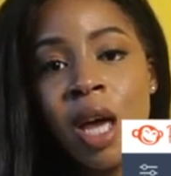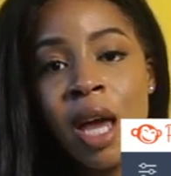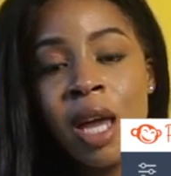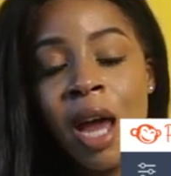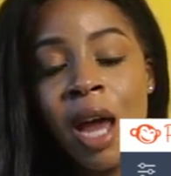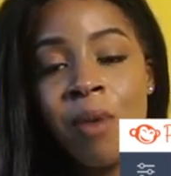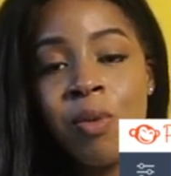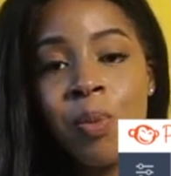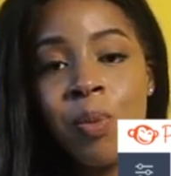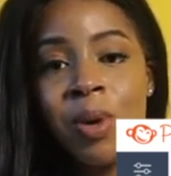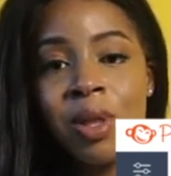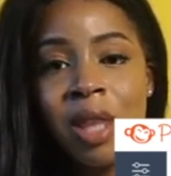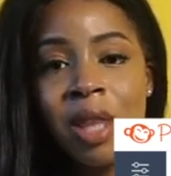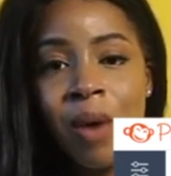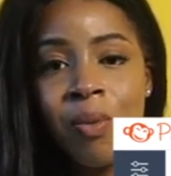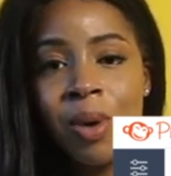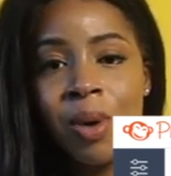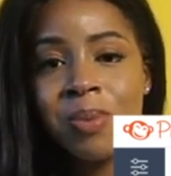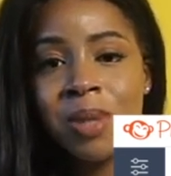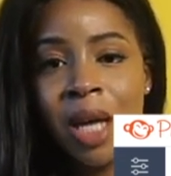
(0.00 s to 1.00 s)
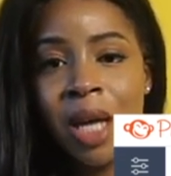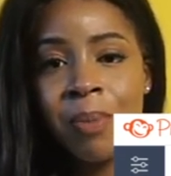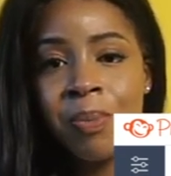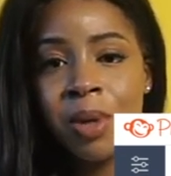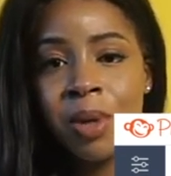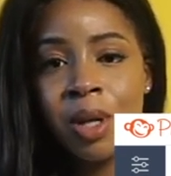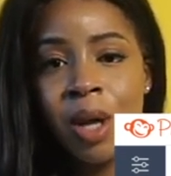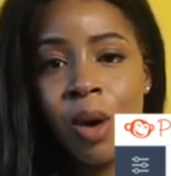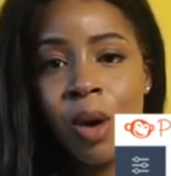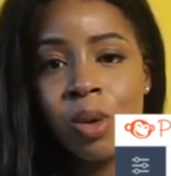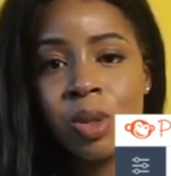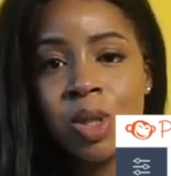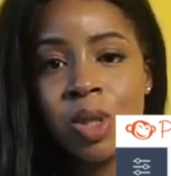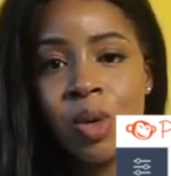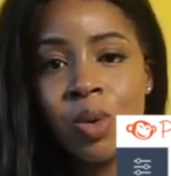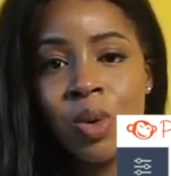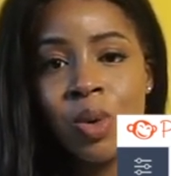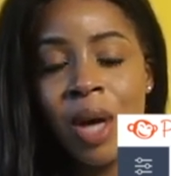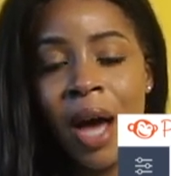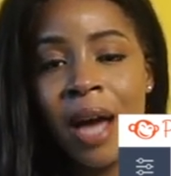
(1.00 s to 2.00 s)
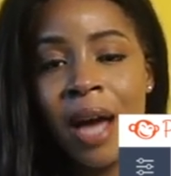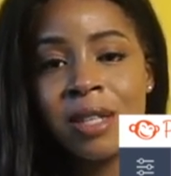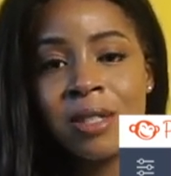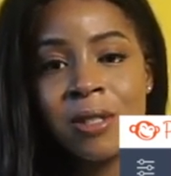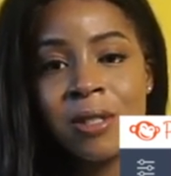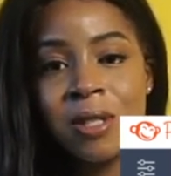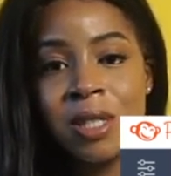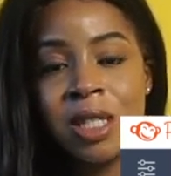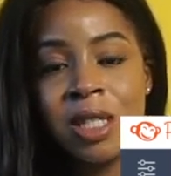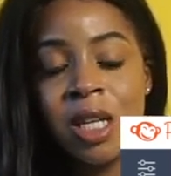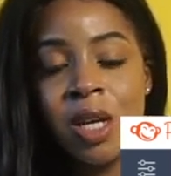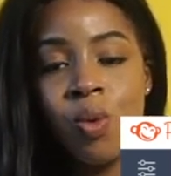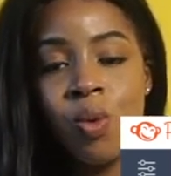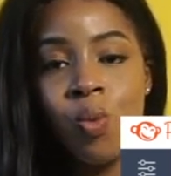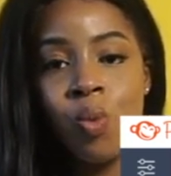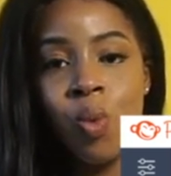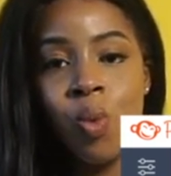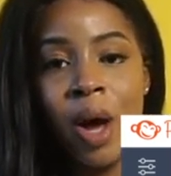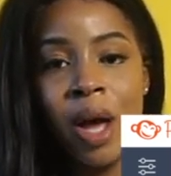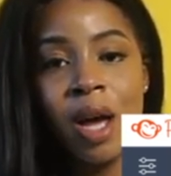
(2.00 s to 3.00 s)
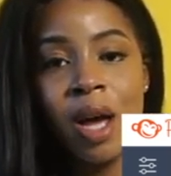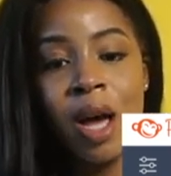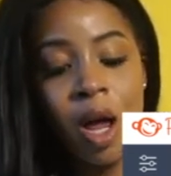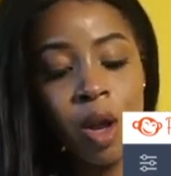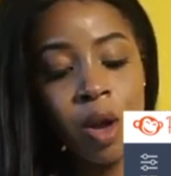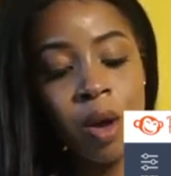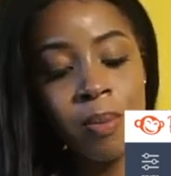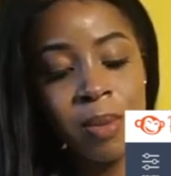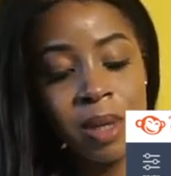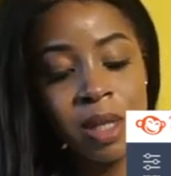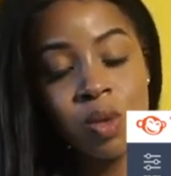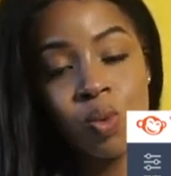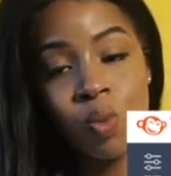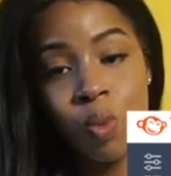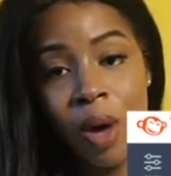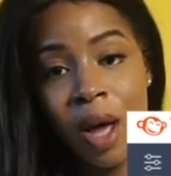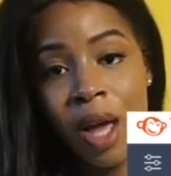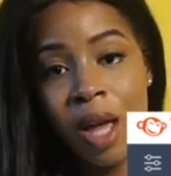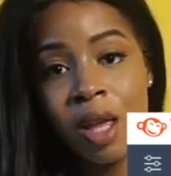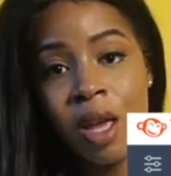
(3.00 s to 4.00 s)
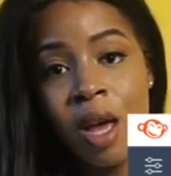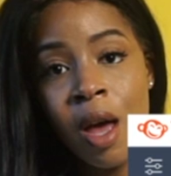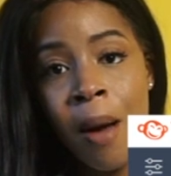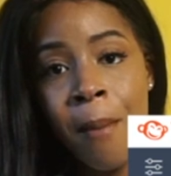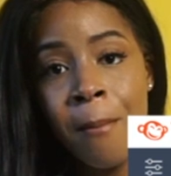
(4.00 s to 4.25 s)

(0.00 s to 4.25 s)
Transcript: and I will put that website below so you guys can see what color means what.